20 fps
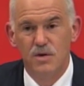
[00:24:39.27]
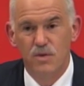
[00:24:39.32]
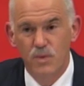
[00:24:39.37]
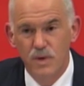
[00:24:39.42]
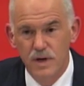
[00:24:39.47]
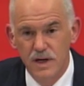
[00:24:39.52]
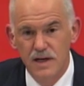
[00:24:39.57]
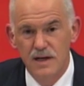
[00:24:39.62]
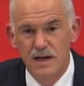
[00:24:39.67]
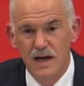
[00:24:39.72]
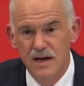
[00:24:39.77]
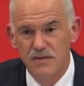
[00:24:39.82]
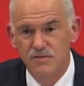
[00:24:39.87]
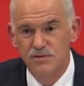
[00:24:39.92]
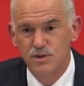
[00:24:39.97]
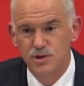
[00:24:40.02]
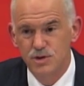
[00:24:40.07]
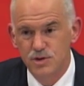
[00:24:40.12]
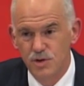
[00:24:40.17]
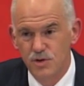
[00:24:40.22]
We have
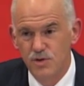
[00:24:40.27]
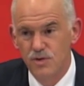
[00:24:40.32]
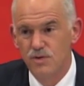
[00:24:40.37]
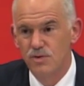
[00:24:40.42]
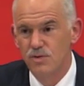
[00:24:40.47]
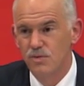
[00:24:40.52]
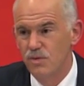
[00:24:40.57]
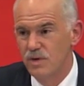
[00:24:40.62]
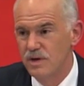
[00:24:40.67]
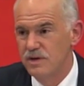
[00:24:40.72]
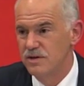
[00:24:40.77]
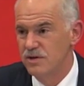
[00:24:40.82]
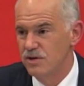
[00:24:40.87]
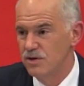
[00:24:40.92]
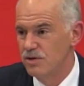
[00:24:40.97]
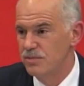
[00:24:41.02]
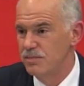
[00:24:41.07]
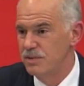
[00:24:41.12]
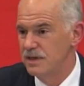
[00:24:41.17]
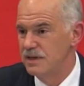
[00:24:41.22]
to show what
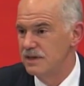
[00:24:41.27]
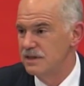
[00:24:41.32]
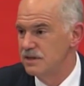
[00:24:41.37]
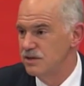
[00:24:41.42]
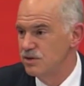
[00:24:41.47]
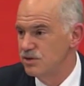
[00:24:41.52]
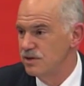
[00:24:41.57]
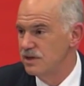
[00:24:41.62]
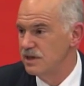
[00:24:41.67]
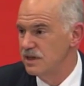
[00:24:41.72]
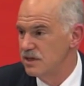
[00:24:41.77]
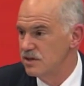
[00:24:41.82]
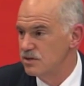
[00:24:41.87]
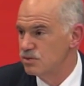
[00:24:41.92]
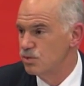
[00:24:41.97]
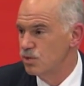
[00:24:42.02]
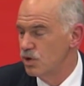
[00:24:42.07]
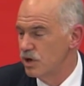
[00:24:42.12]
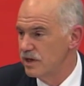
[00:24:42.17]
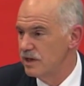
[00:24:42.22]
European Union is.
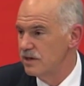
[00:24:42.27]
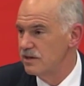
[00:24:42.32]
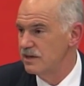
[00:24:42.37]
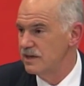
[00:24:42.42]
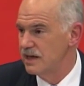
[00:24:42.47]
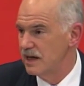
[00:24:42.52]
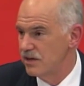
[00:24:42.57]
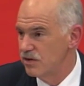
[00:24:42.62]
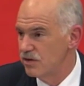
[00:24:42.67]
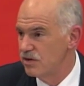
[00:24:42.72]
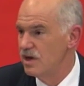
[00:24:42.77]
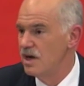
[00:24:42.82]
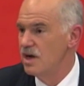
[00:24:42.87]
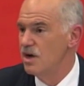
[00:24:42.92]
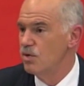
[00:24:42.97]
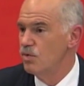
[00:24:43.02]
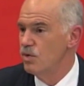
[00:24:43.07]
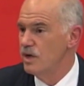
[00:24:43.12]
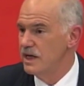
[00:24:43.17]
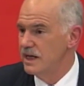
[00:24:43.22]
Working together,
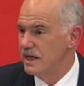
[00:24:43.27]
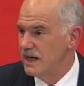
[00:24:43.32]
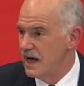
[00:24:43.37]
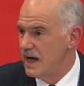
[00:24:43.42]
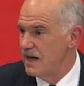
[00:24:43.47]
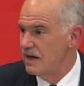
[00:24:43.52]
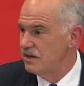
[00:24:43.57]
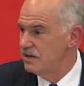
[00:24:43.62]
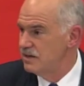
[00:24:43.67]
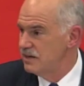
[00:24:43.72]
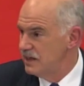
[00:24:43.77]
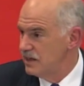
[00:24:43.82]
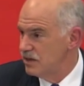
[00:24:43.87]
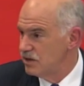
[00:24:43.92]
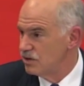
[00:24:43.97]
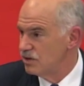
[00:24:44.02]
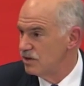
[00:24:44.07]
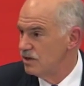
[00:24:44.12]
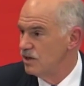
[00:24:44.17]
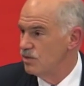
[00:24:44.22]
we can
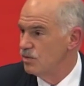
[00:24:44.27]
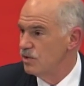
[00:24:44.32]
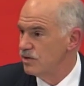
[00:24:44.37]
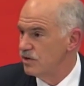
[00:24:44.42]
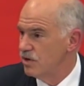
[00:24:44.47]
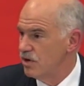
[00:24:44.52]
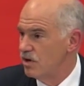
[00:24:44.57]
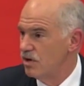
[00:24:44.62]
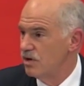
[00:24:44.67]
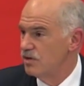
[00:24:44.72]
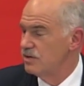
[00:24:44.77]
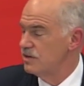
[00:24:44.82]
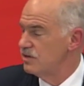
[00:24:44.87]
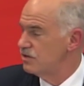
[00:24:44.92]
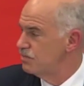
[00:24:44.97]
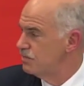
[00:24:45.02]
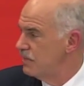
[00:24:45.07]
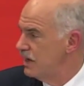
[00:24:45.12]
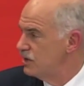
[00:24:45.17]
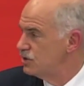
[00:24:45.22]
deal with all
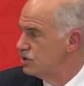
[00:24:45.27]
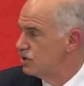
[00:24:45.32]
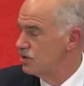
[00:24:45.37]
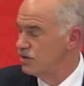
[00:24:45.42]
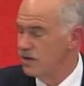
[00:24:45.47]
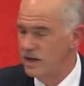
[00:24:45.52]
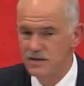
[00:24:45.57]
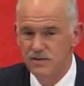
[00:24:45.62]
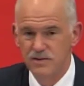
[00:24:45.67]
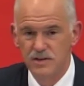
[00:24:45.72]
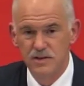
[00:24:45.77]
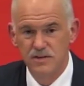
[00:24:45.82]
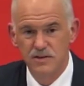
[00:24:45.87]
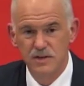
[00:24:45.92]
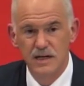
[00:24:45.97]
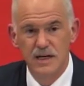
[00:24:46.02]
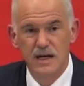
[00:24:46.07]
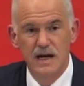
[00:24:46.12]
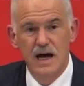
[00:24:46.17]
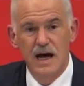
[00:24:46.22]
these major
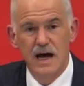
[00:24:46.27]
crises.